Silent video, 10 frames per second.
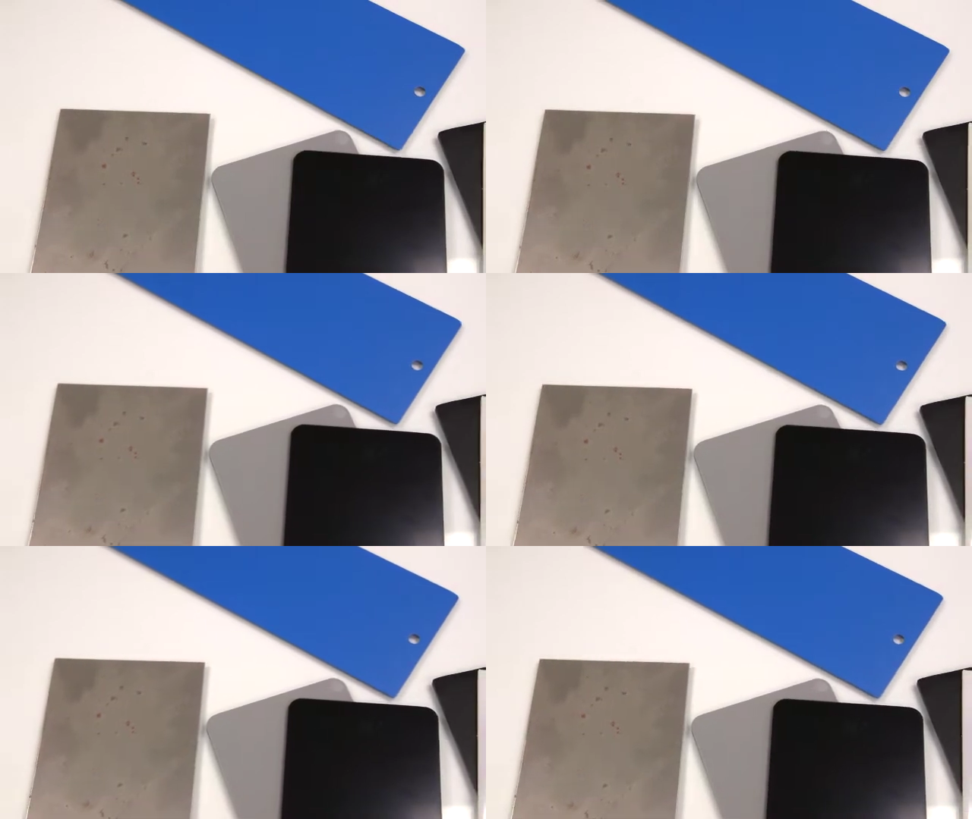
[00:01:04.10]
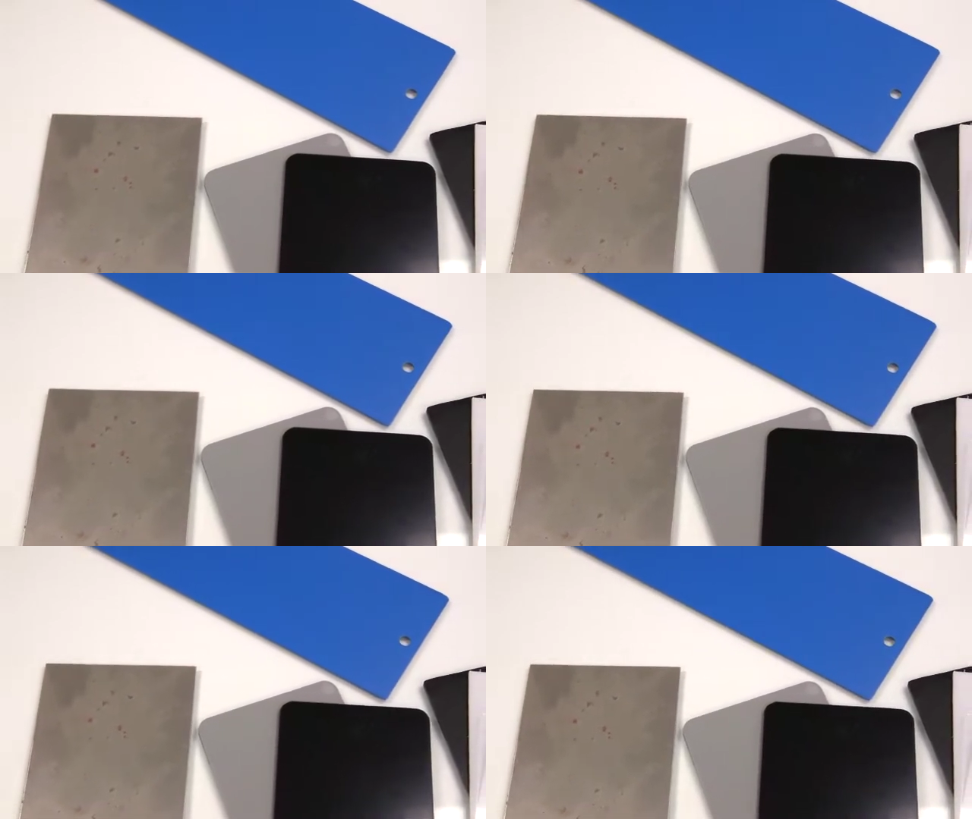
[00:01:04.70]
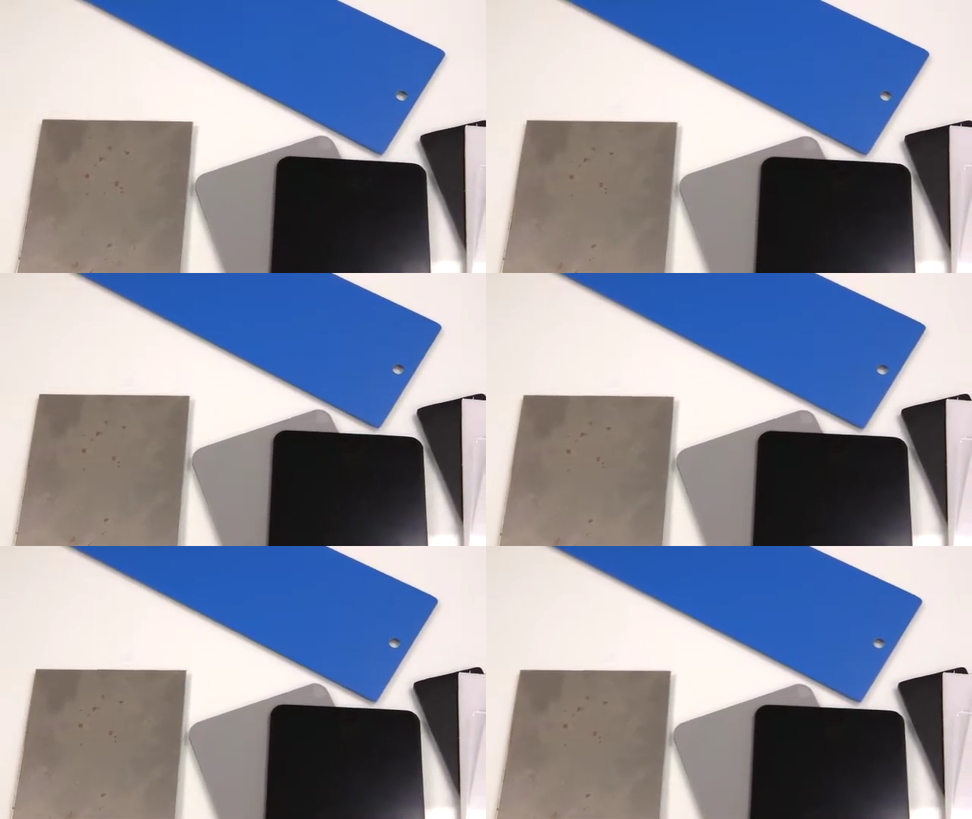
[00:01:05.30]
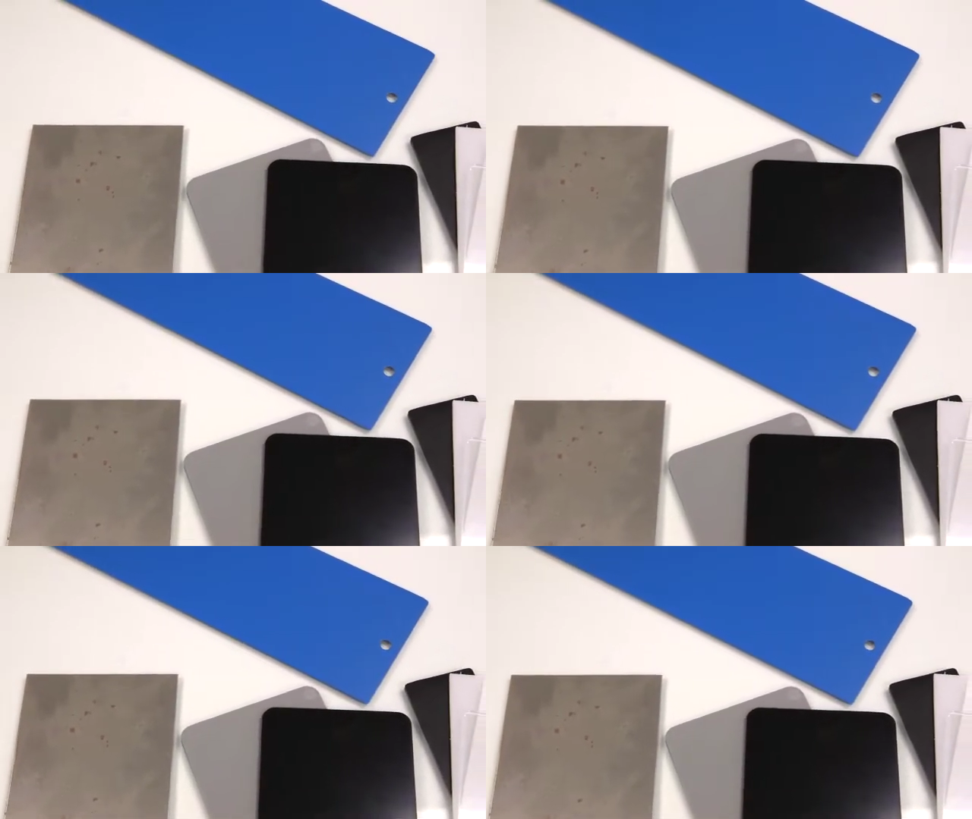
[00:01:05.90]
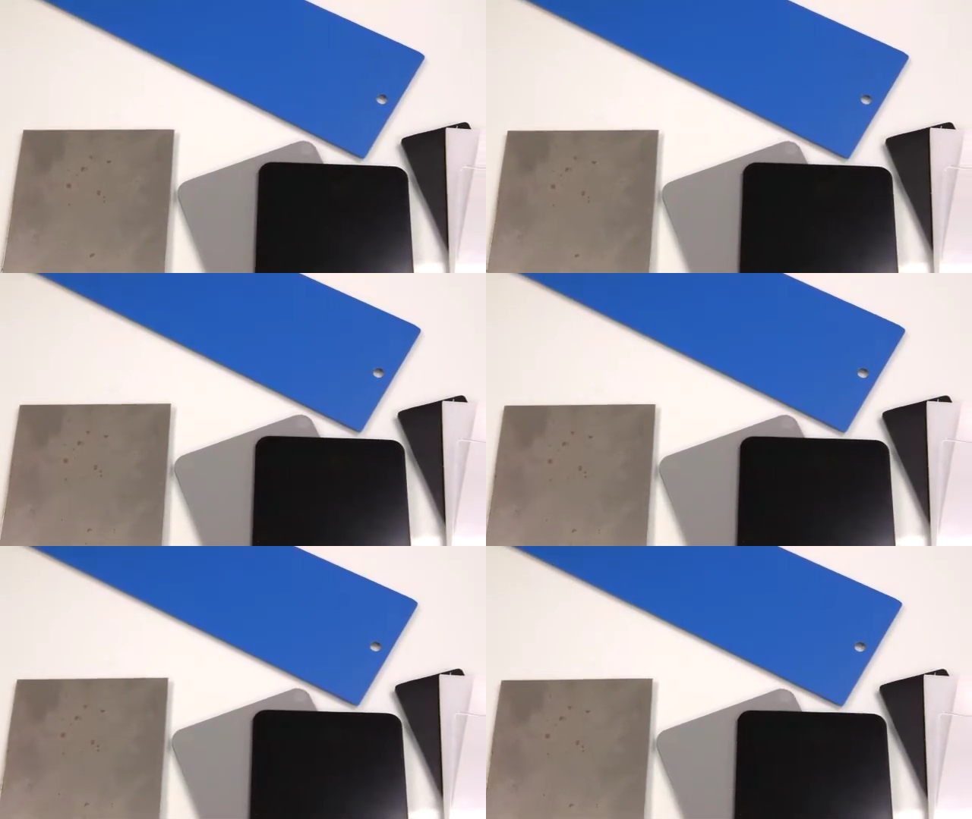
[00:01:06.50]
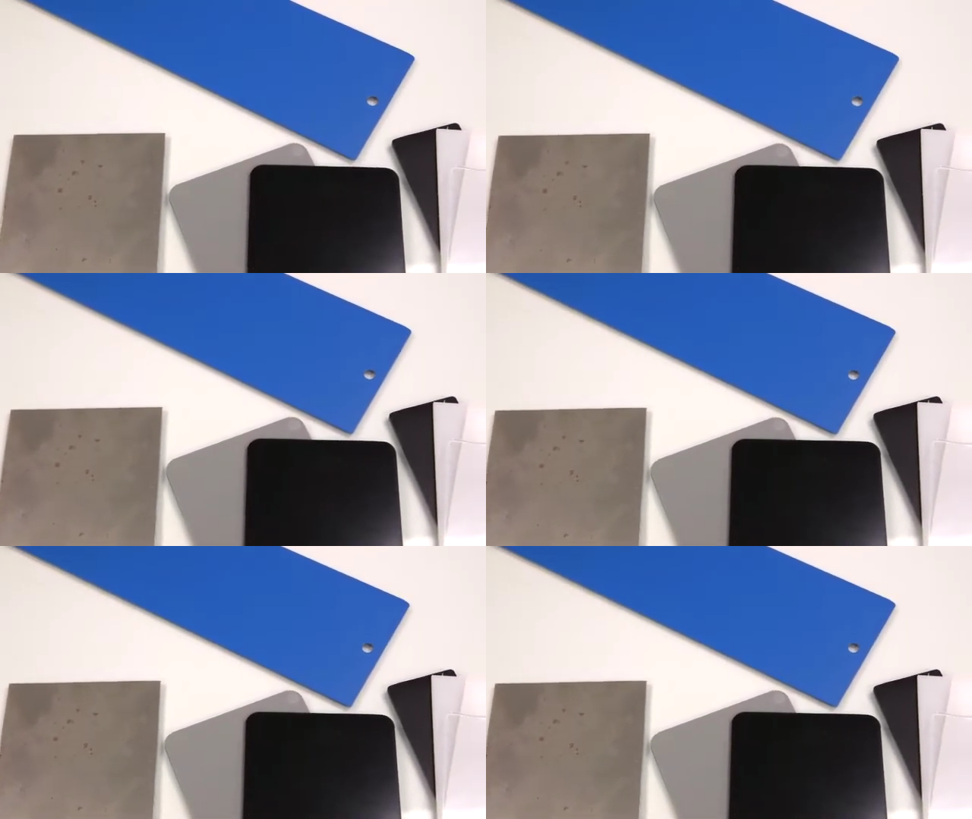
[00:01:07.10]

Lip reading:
No face is visible, so there are no lips to read.